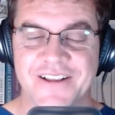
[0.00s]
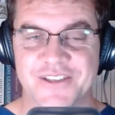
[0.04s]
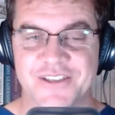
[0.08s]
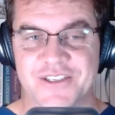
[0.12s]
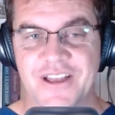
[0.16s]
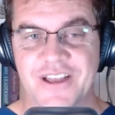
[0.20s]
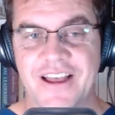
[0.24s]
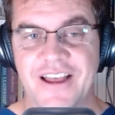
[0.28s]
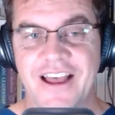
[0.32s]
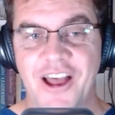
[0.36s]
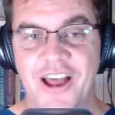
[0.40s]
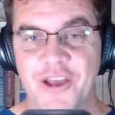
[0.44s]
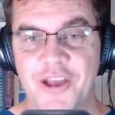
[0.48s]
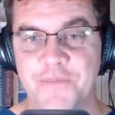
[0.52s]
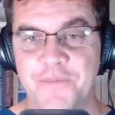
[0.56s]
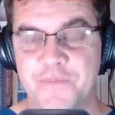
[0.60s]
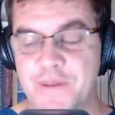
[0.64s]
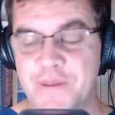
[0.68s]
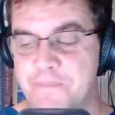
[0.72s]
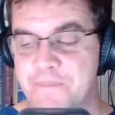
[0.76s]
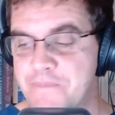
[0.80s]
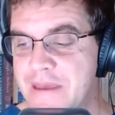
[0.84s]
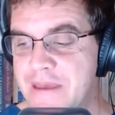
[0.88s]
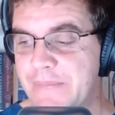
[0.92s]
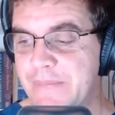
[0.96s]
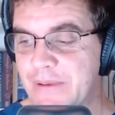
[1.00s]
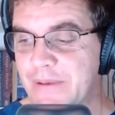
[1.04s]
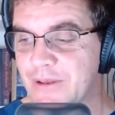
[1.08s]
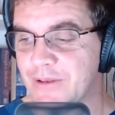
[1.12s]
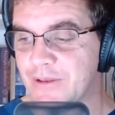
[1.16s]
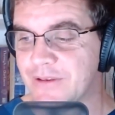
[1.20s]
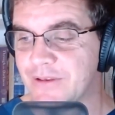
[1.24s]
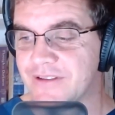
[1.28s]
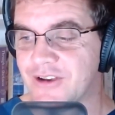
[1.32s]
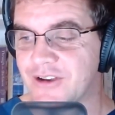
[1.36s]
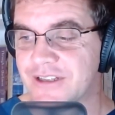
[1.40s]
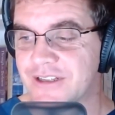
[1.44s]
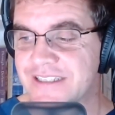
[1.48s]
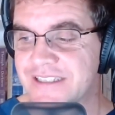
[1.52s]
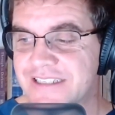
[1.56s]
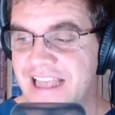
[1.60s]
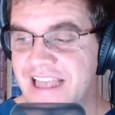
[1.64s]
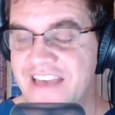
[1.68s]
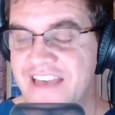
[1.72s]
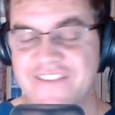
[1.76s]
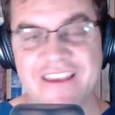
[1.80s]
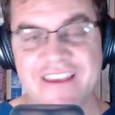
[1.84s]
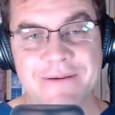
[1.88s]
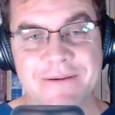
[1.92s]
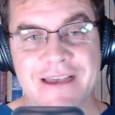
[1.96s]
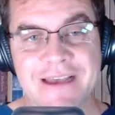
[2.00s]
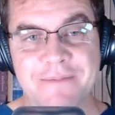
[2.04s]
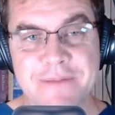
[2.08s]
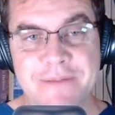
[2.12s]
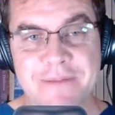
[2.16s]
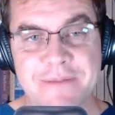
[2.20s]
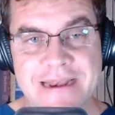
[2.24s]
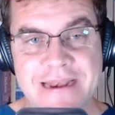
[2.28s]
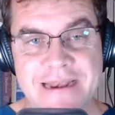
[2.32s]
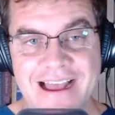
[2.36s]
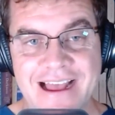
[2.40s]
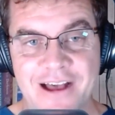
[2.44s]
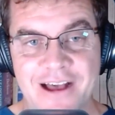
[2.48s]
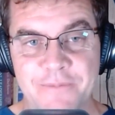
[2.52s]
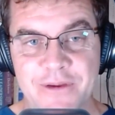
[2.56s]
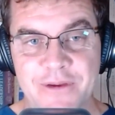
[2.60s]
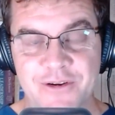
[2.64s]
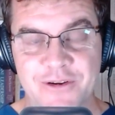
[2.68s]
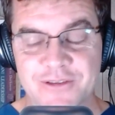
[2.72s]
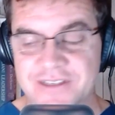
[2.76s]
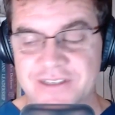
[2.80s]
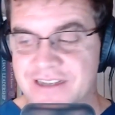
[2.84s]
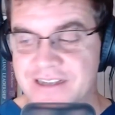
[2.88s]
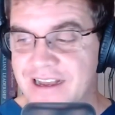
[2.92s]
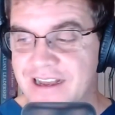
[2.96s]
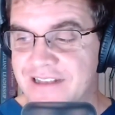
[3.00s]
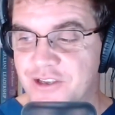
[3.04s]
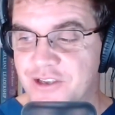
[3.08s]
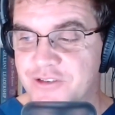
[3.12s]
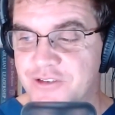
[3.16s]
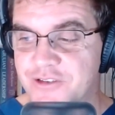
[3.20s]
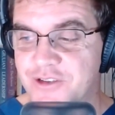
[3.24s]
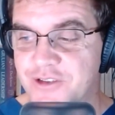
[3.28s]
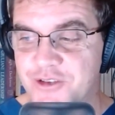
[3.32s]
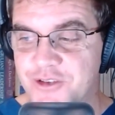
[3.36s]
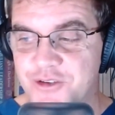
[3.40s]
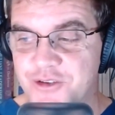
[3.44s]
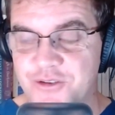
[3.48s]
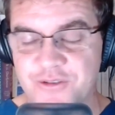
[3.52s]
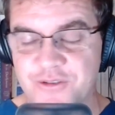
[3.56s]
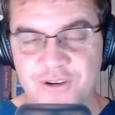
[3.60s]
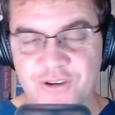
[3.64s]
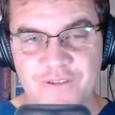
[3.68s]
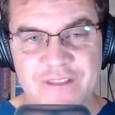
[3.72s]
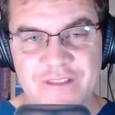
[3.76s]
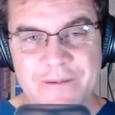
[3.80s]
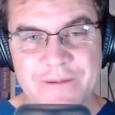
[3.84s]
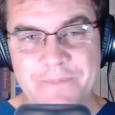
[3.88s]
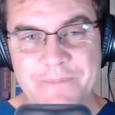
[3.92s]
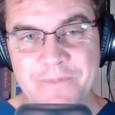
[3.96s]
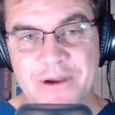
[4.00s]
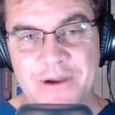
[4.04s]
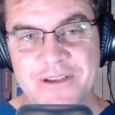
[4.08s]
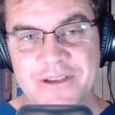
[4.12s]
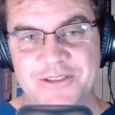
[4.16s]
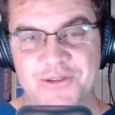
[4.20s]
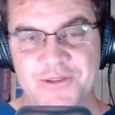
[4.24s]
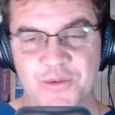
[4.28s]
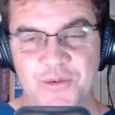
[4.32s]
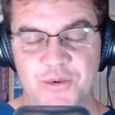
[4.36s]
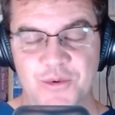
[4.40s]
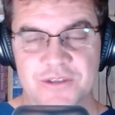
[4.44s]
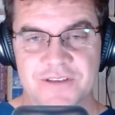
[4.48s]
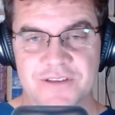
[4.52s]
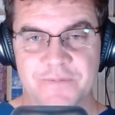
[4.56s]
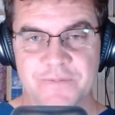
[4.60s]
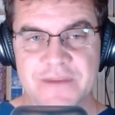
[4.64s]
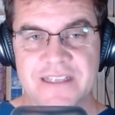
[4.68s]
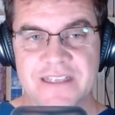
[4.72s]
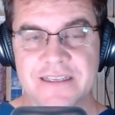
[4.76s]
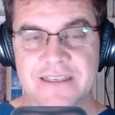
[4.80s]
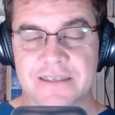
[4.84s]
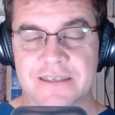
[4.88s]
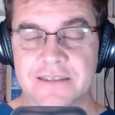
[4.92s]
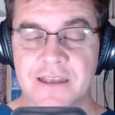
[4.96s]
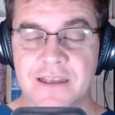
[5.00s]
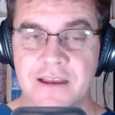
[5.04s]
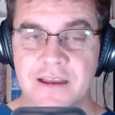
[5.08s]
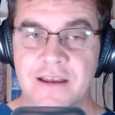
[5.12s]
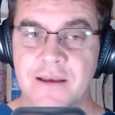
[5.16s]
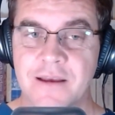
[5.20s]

So I hope that people are saving up now because, guys, those are 2 of the most awesome meetings.